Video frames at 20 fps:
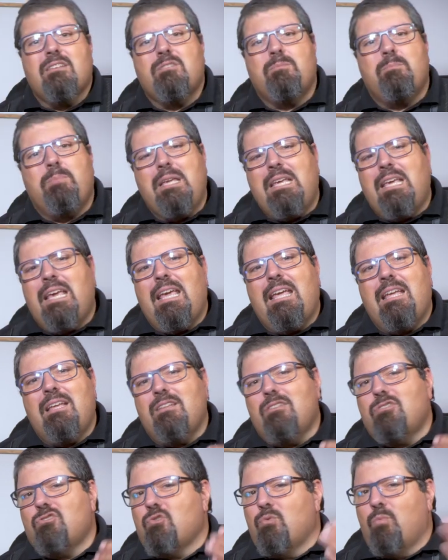
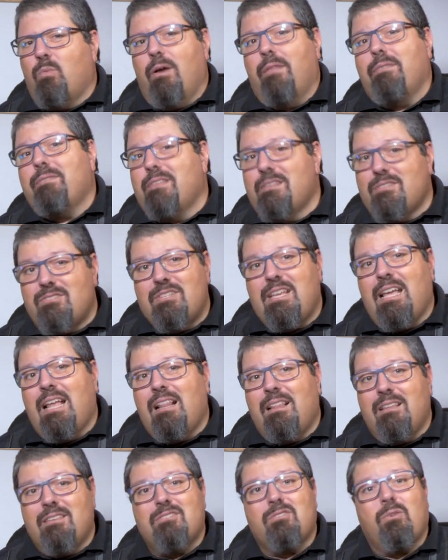Speaking to what this
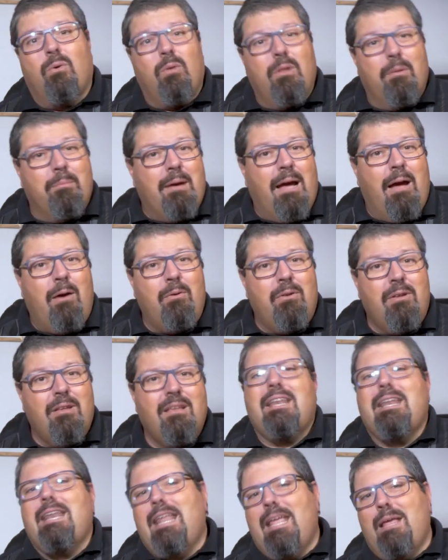channel is all about,
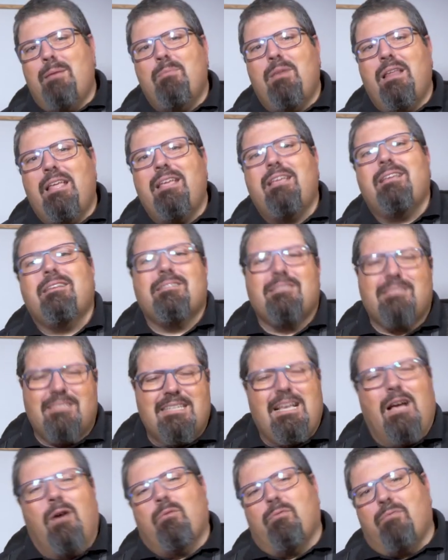namely
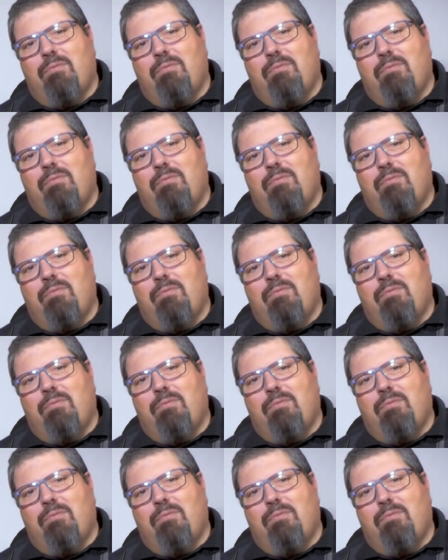sound